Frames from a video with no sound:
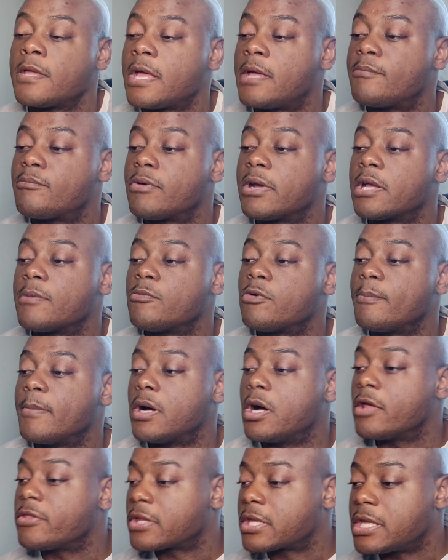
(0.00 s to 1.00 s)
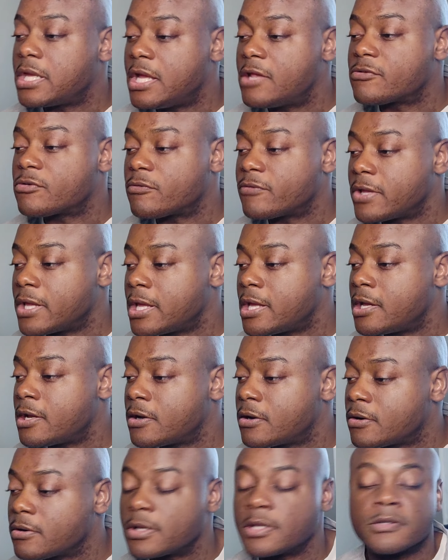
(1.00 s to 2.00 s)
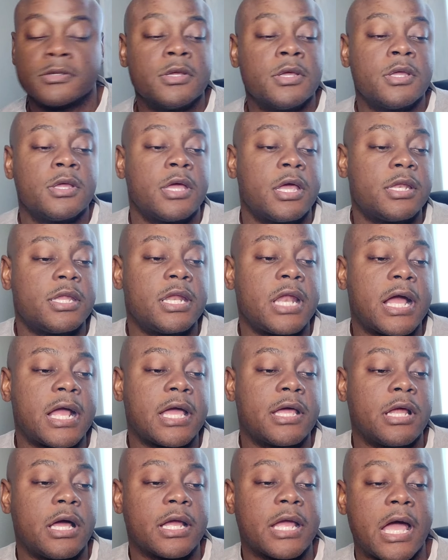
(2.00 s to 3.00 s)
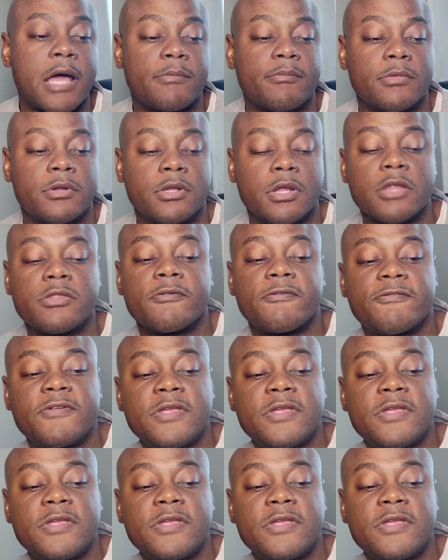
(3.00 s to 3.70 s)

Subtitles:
and bring them with my other kids over here, and then I got another